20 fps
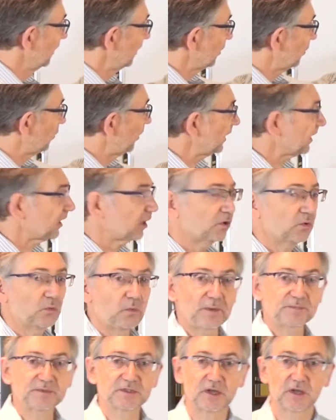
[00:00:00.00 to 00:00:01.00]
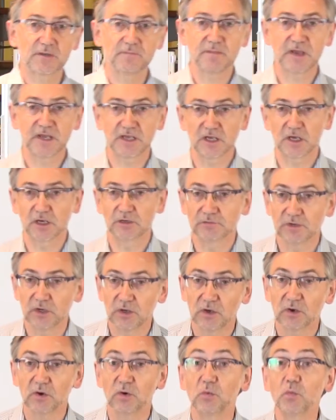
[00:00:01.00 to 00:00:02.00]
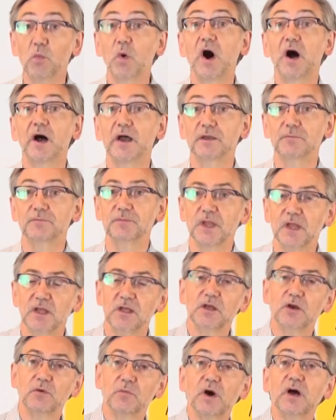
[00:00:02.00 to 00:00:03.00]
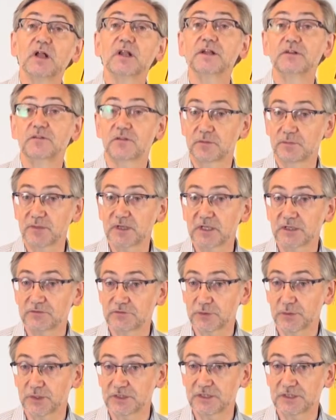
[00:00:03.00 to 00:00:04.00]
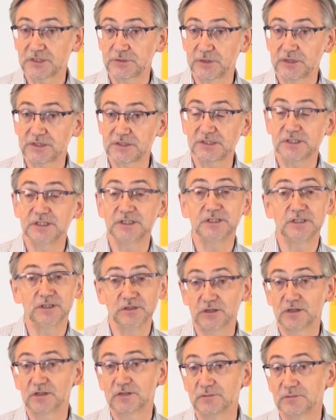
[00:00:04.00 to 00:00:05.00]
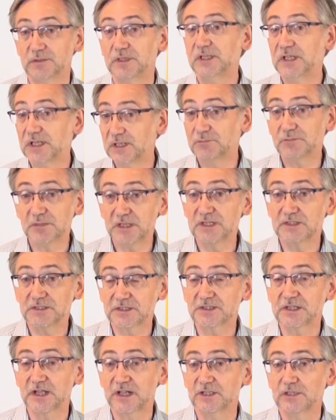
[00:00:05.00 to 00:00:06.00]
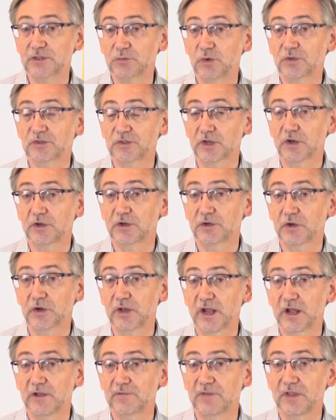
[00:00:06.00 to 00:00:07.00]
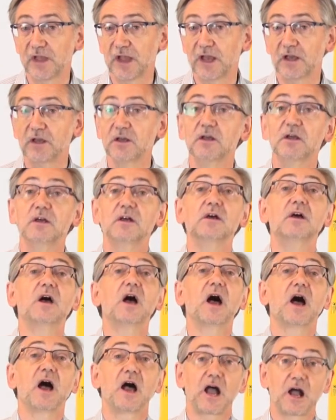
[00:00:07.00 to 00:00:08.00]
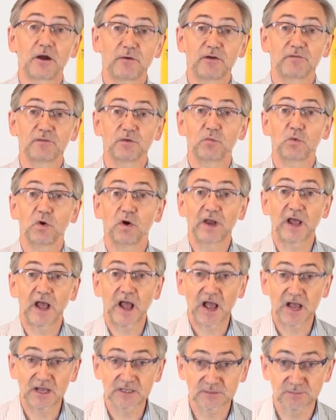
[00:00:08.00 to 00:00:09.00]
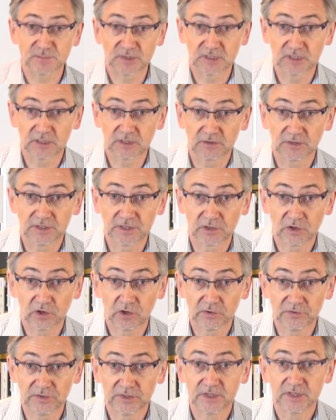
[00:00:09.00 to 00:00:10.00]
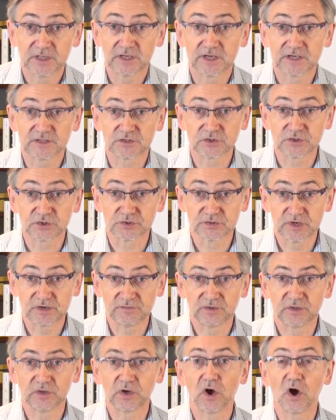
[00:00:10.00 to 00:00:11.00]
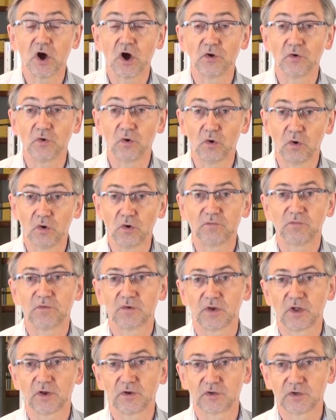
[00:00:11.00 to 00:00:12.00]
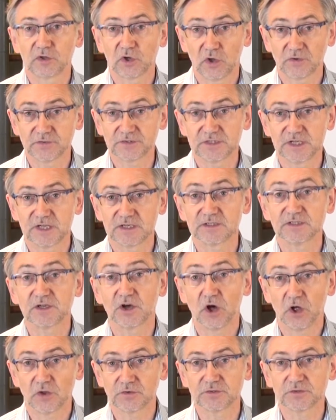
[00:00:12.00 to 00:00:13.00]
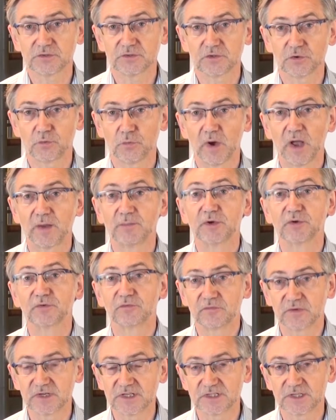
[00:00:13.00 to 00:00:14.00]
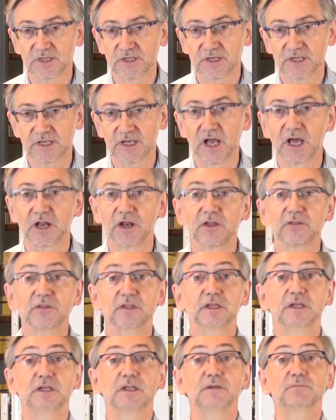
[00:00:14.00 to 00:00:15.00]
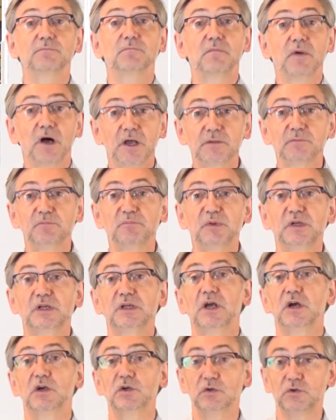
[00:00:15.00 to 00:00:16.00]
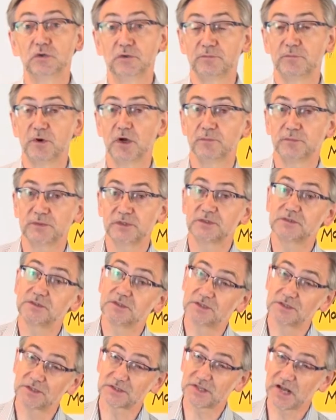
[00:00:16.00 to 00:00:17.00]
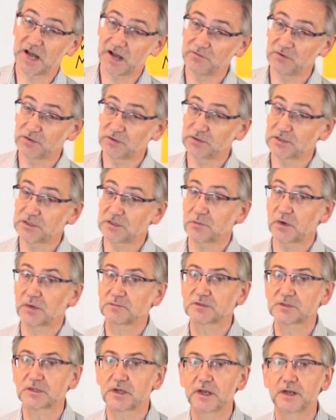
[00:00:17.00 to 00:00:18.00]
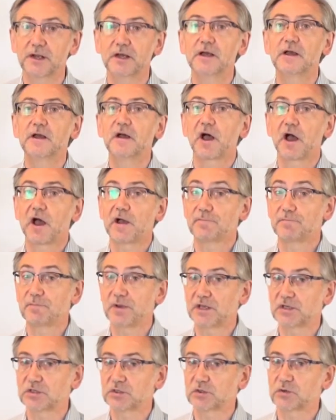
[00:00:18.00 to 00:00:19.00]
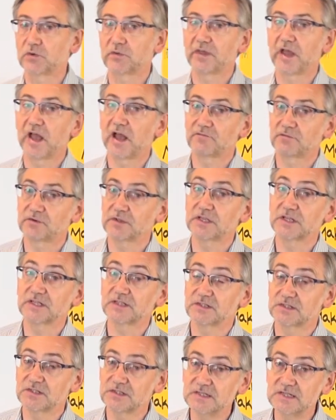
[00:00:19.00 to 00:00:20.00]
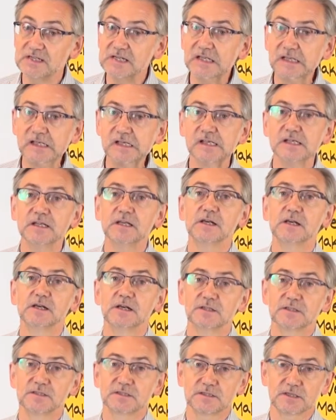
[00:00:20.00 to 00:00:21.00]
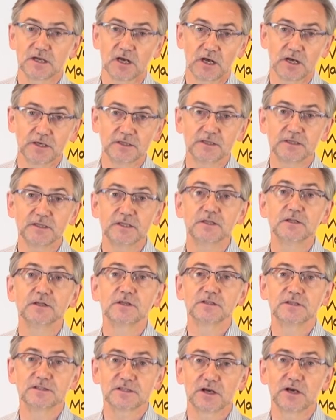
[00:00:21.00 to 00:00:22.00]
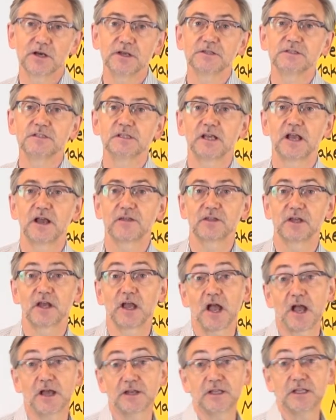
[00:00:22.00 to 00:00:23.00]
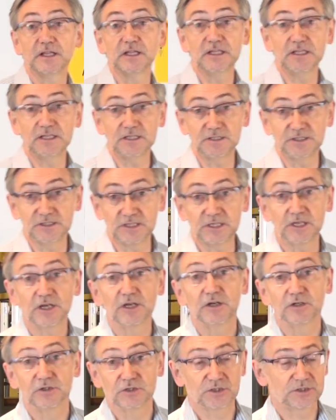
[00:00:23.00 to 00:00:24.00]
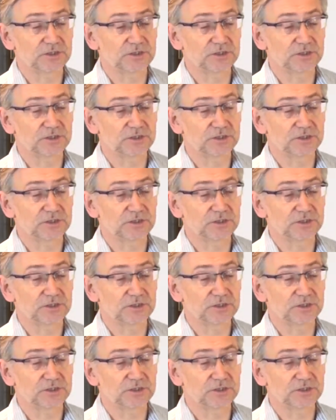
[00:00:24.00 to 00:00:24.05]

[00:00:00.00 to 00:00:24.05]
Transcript: Quick website makeover. Why? Well, it's the middle of 2020, you don't need me to tell you what's going on out there. However, what has been going on has driven an awful lot of content onto the web recently, and I think it might be a good moment to just have a look at your website and make sure that everything is neatly, tidily tied together and easy to